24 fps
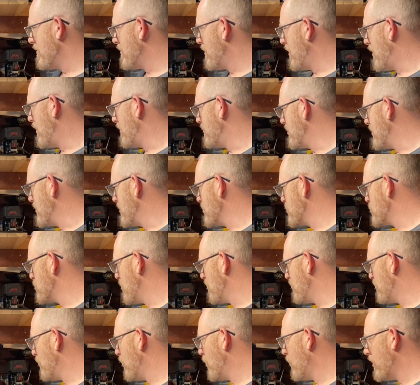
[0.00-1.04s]
these
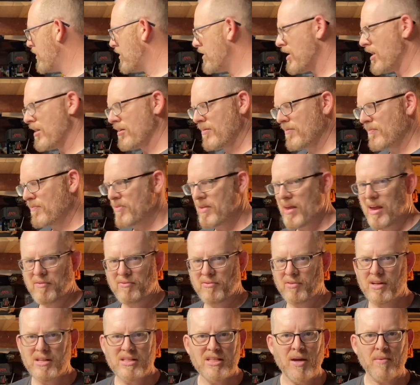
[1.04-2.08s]
before, and
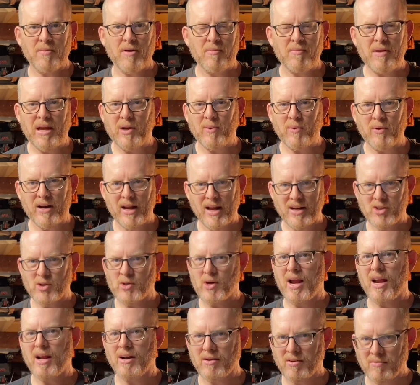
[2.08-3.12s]
every time I make one I
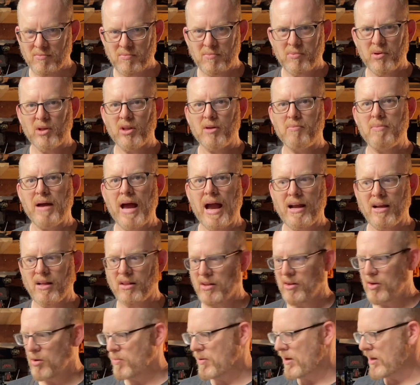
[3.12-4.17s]
try and pull it back a
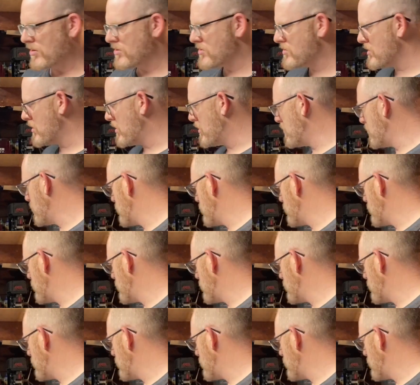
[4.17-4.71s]
little bit. So